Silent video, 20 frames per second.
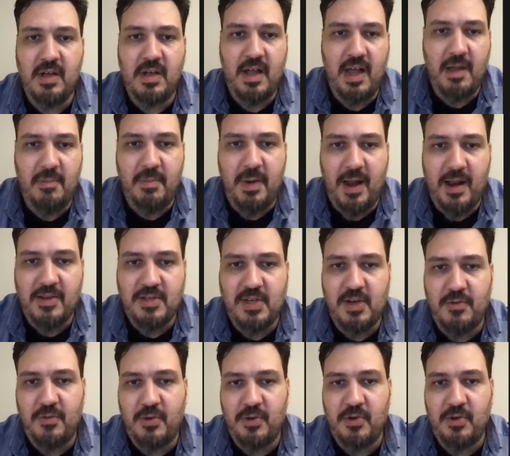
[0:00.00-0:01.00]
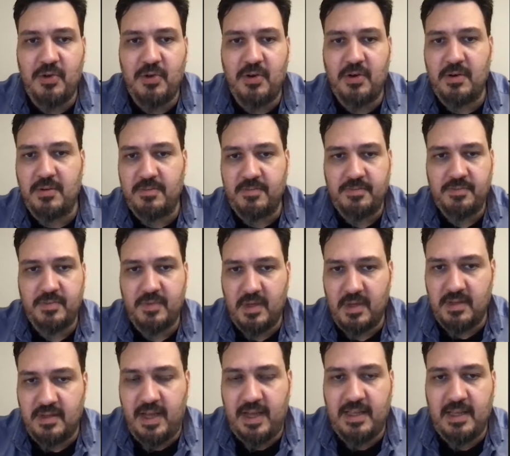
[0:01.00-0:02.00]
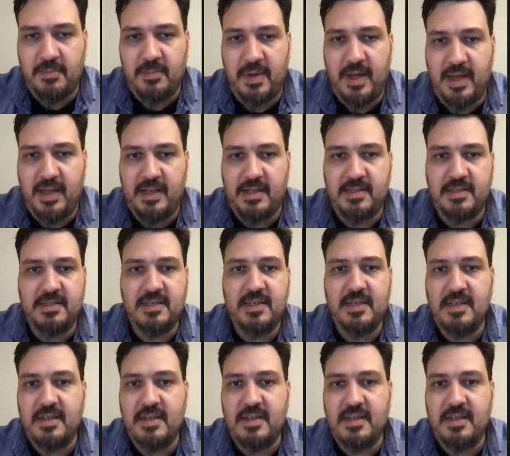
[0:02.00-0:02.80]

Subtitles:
a balancer for your database,